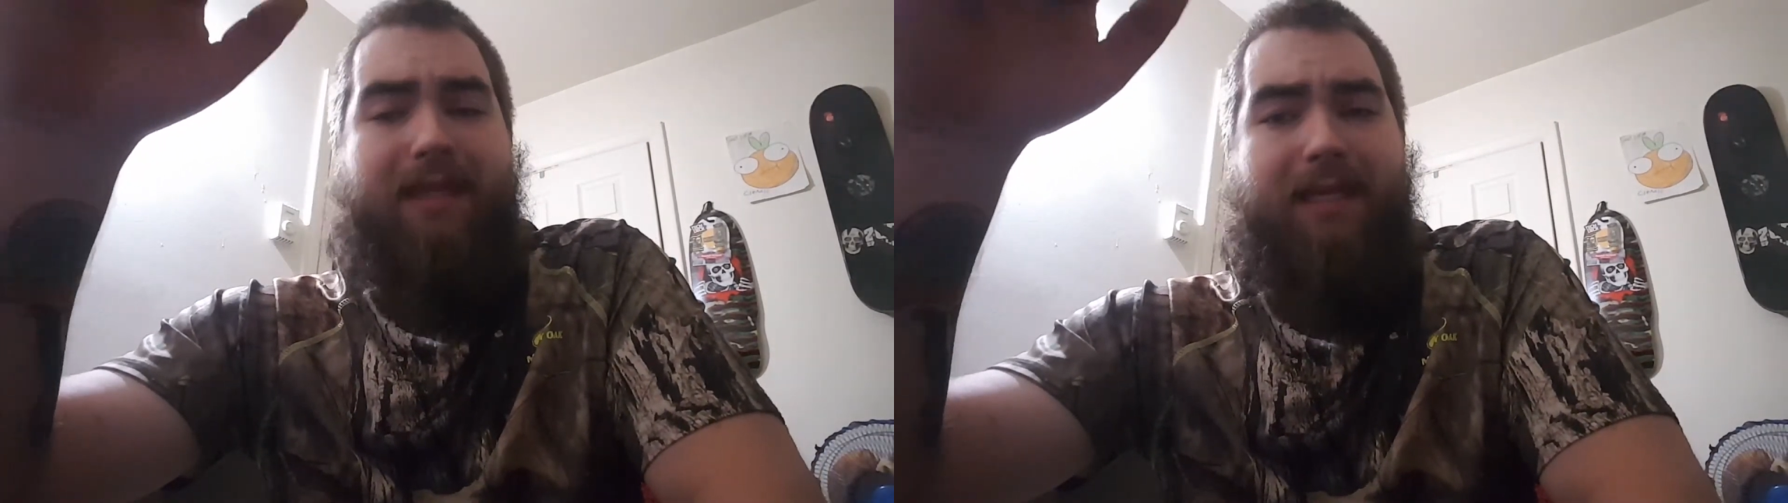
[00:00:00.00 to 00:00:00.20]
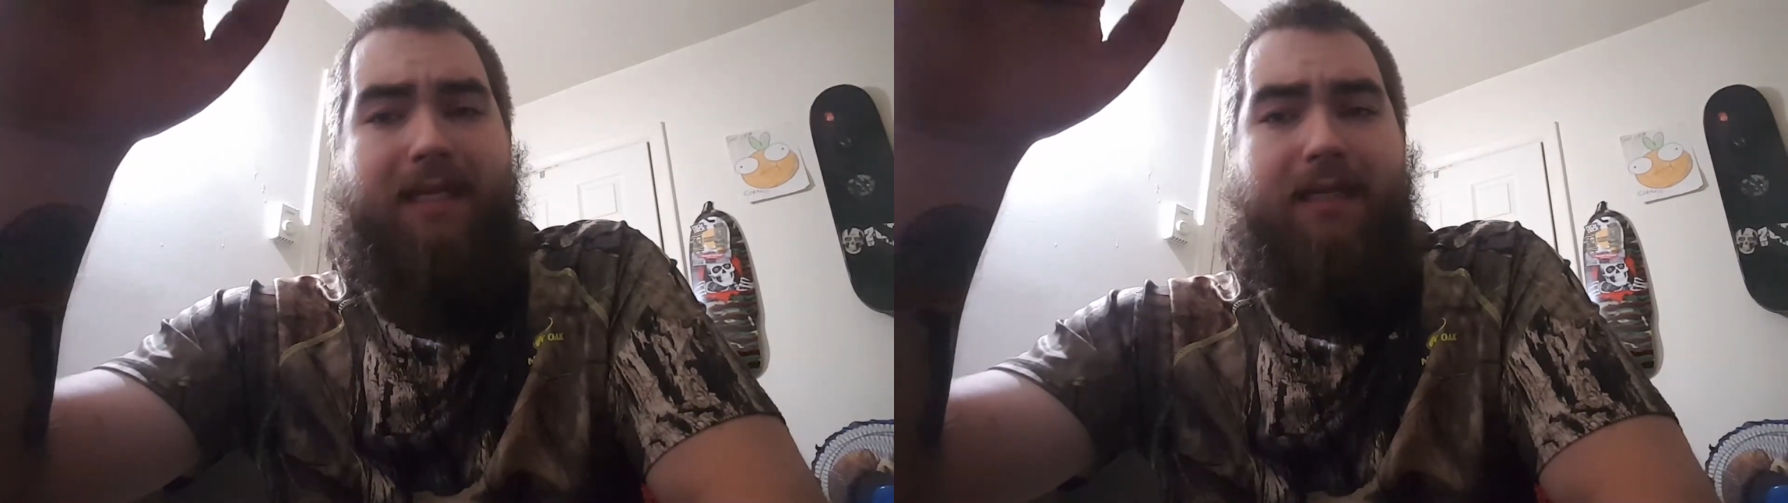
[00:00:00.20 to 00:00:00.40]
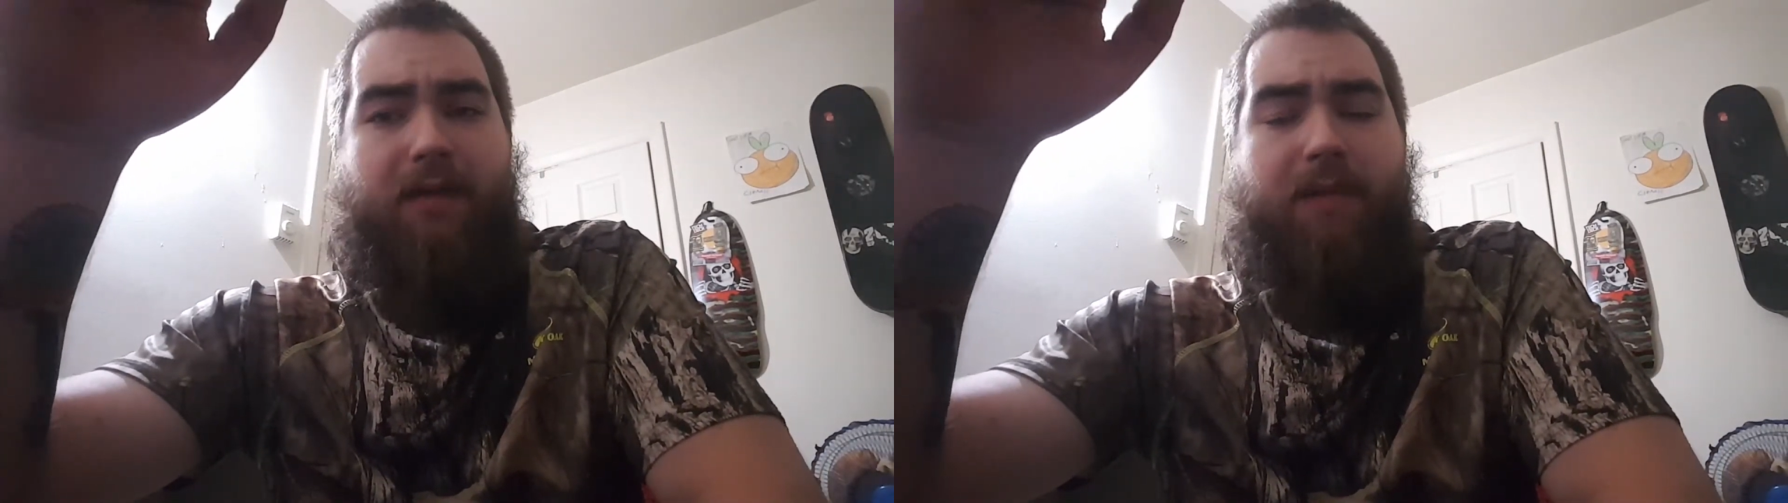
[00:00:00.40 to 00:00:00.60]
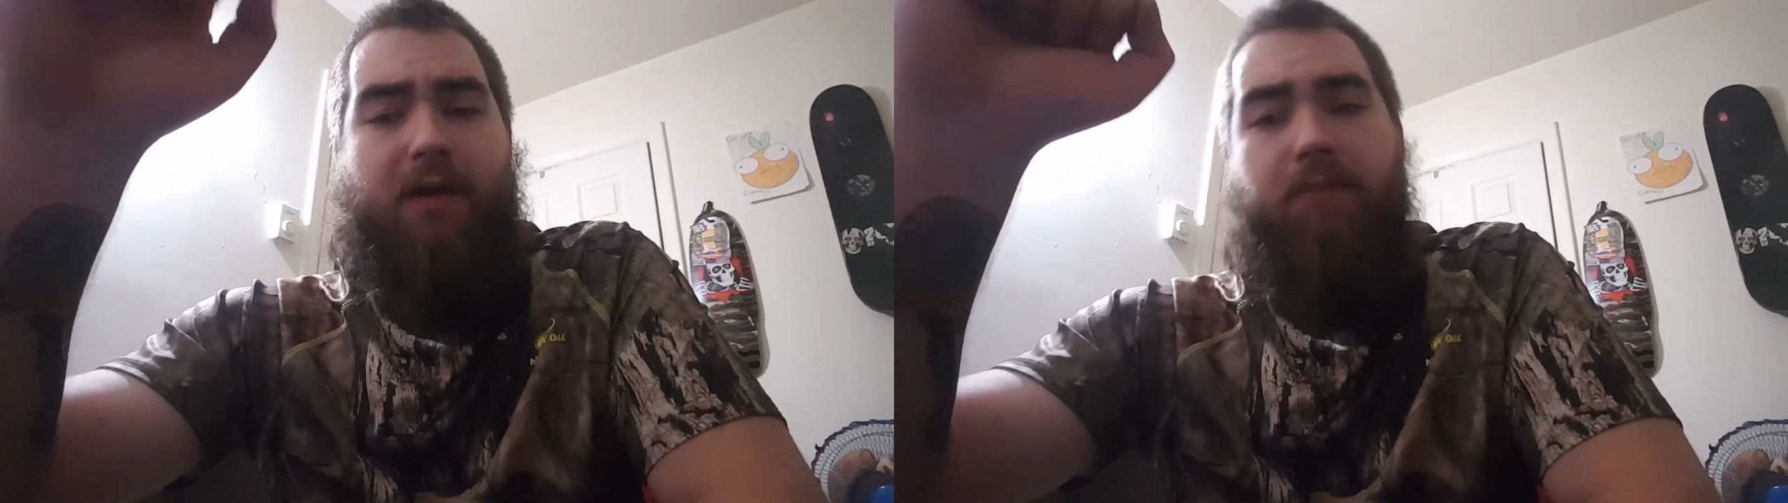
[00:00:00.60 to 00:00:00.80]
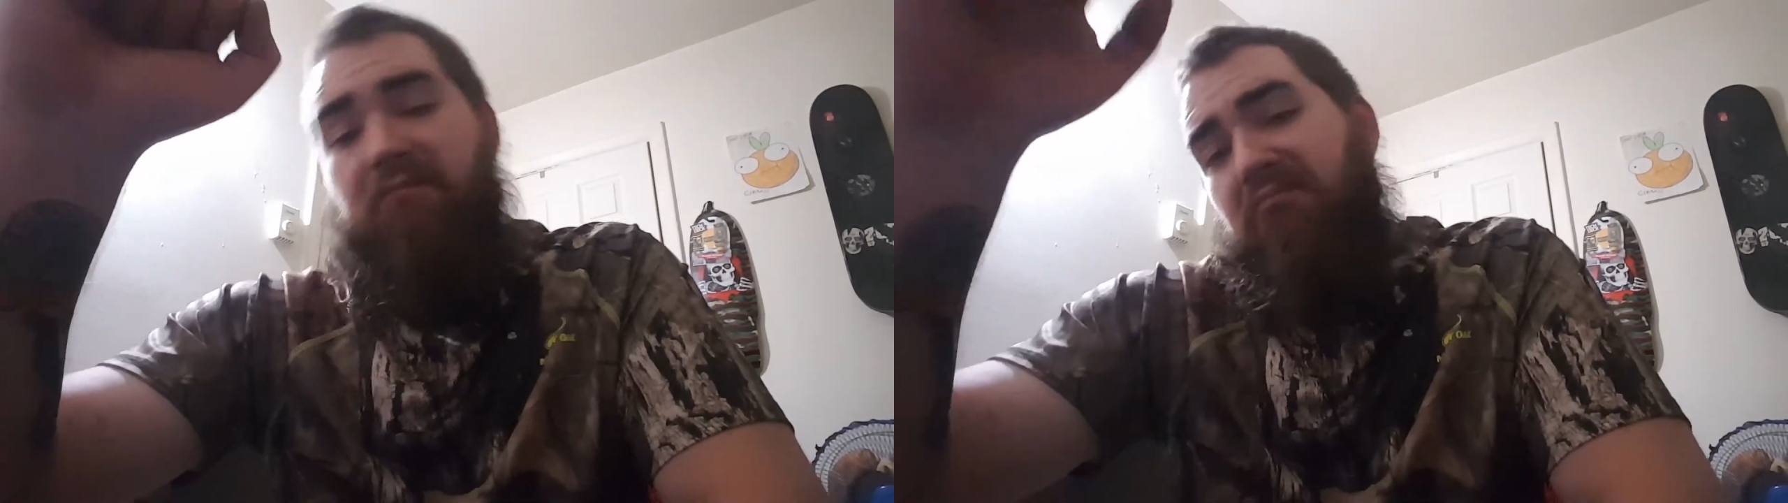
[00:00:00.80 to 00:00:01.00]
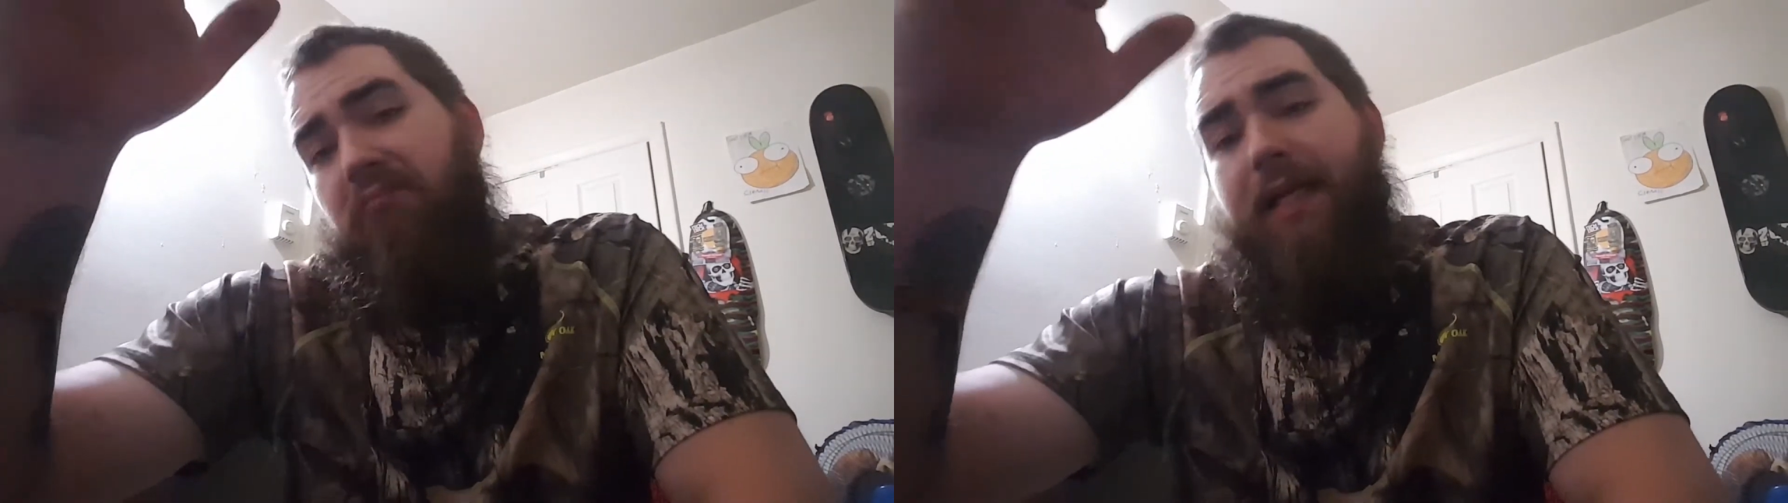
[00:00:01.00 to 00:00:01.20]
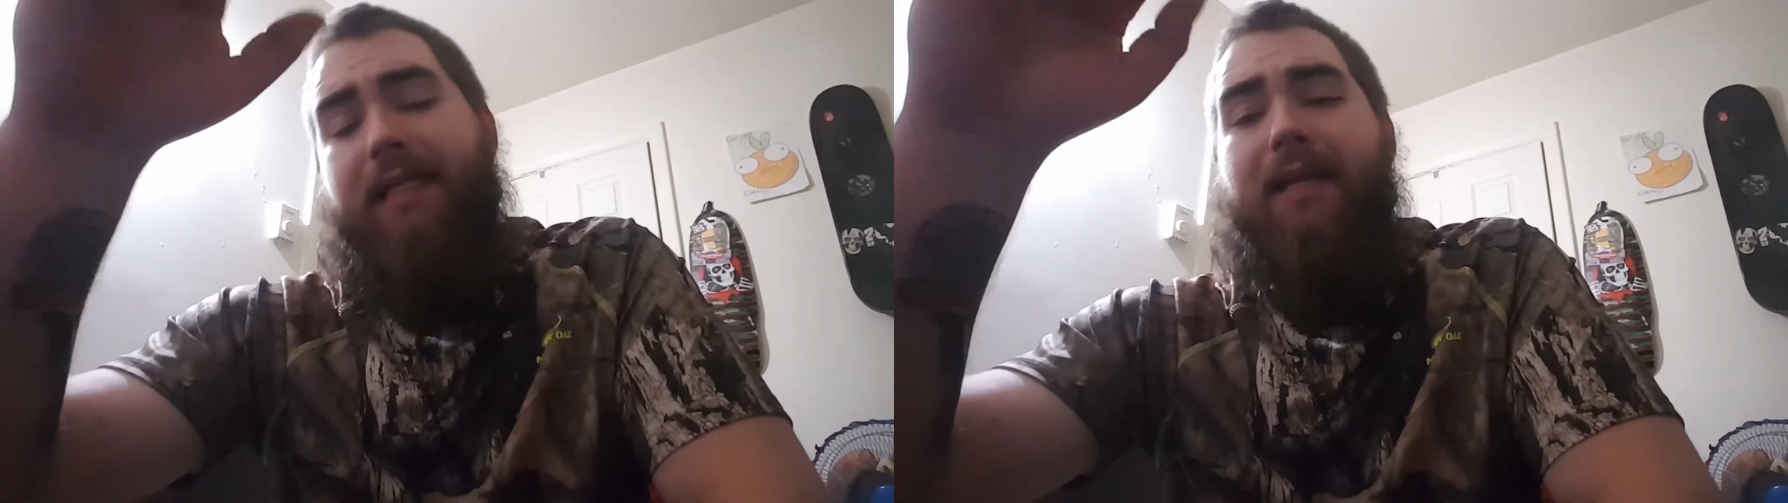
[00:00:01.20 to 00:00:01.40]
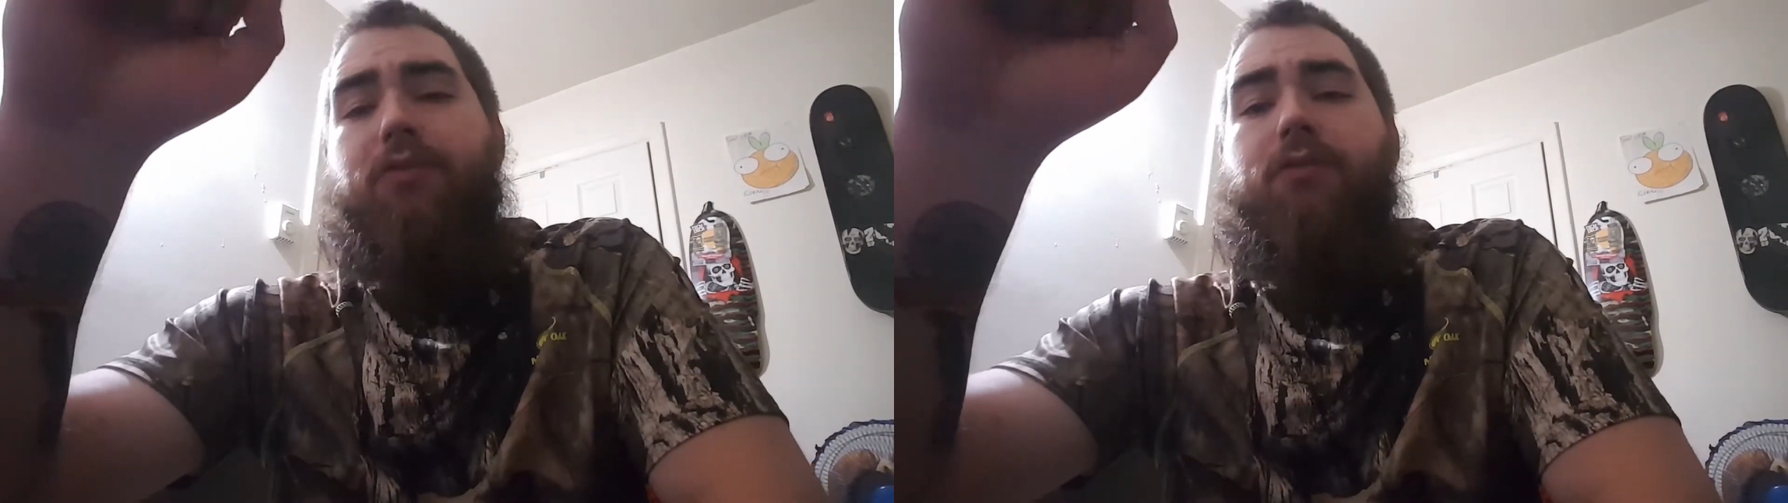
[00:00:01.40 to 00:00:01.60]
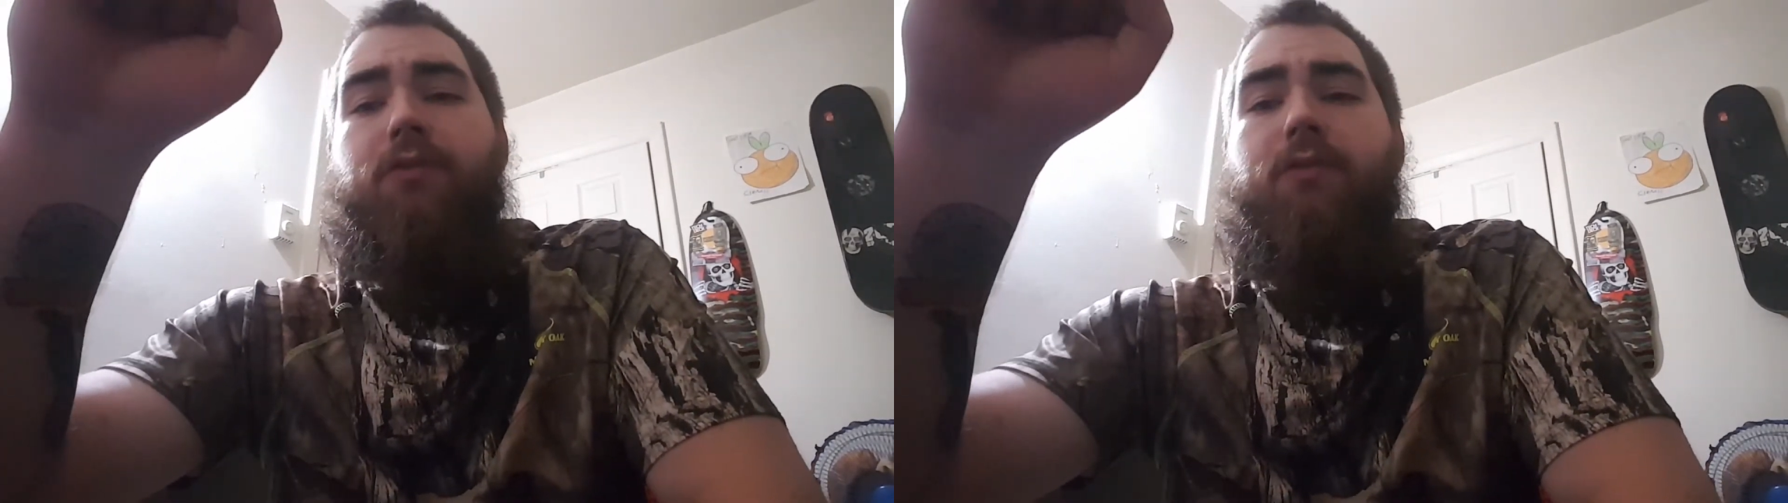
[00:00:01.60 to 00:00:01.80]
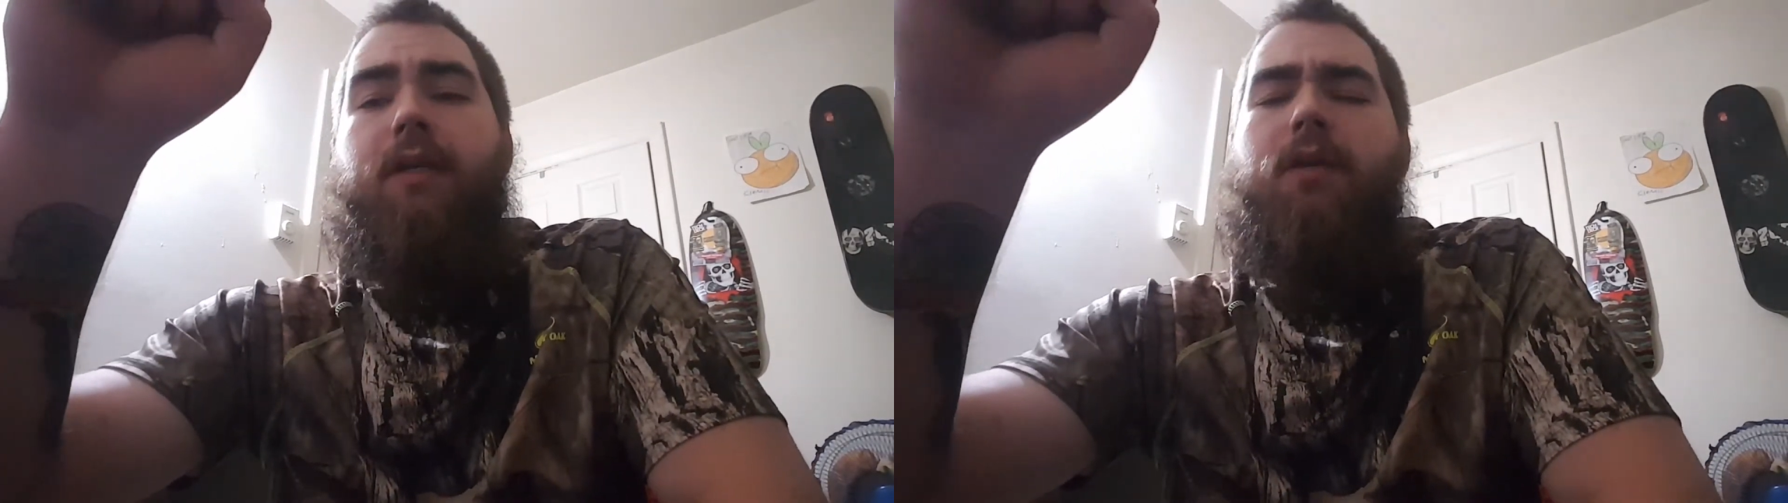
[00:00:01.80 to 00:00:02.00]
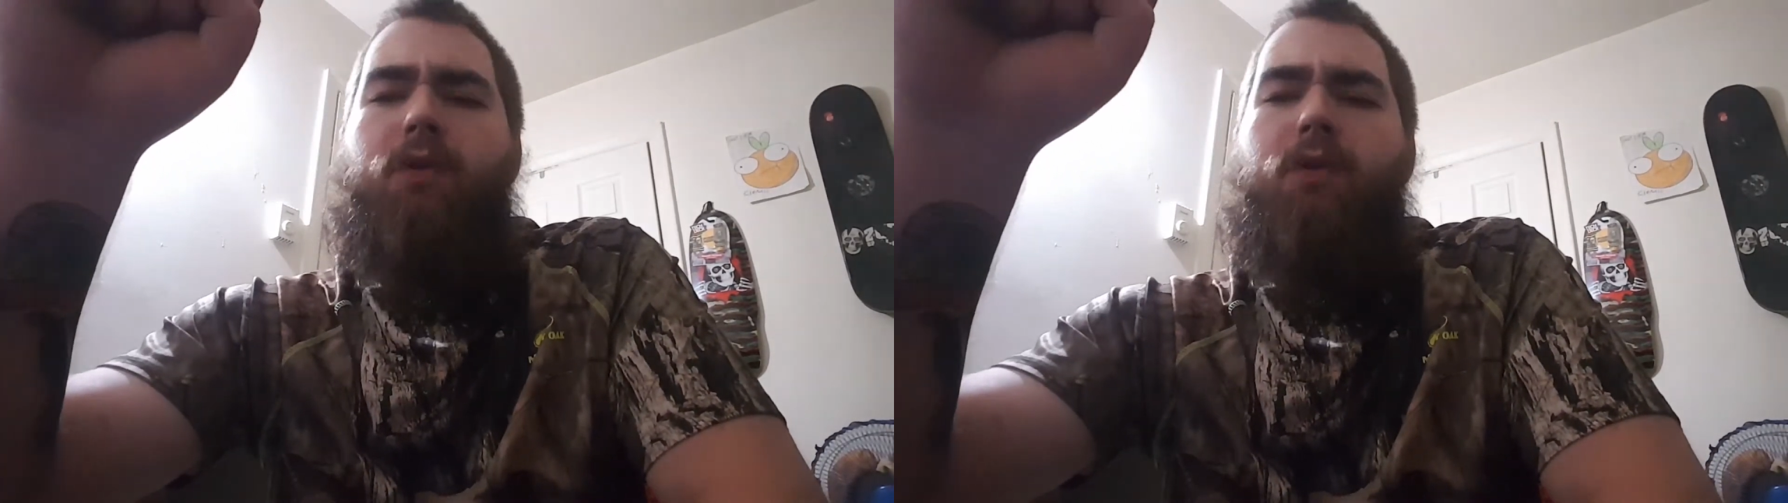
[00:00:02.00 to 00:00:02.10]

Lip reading: think about my tattoos.